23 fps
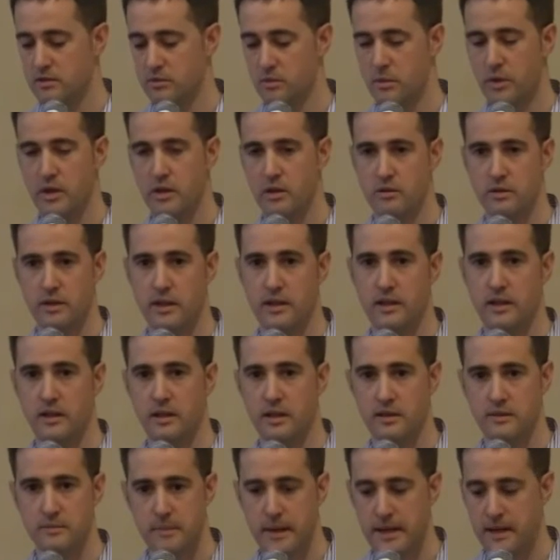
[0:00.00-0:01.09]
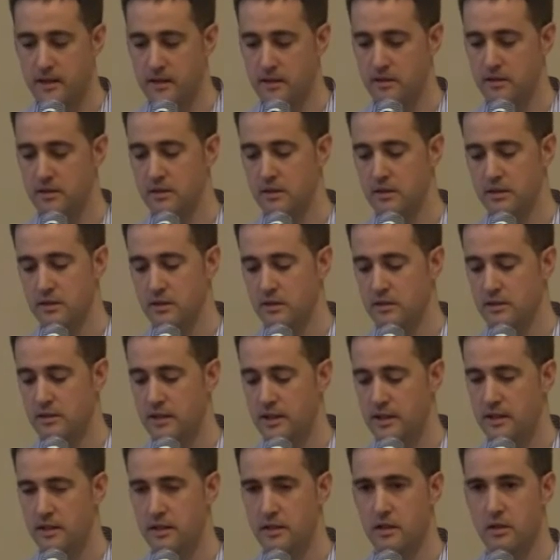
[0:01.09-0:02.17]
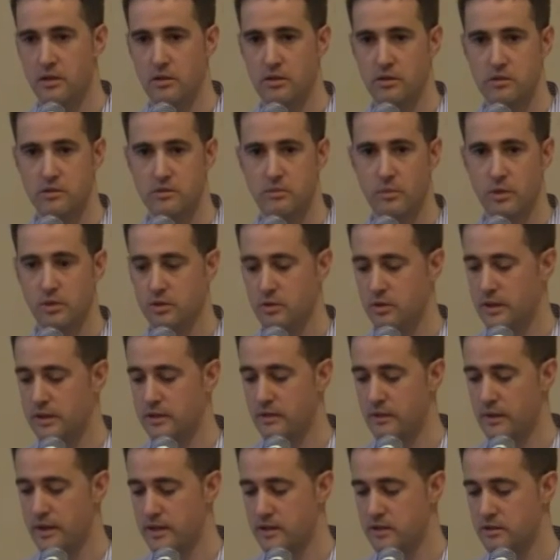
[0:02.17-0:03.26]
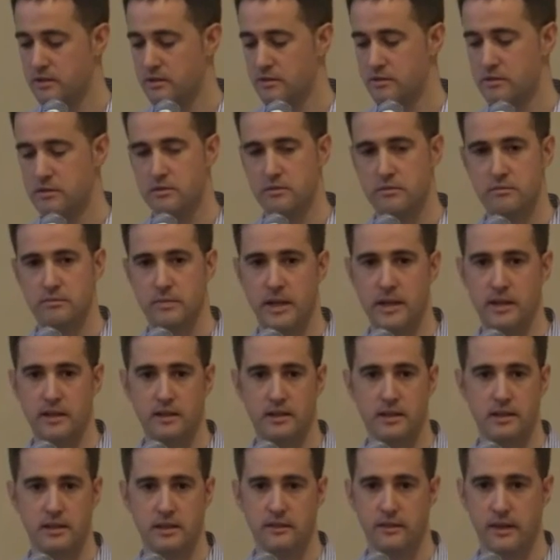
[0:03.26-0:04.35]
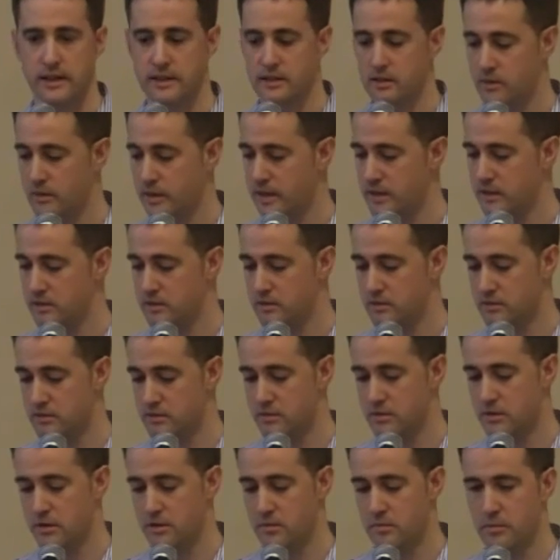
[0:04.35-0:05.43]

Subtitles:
We know they give pain, they cause motor alterations, vegetative alterations,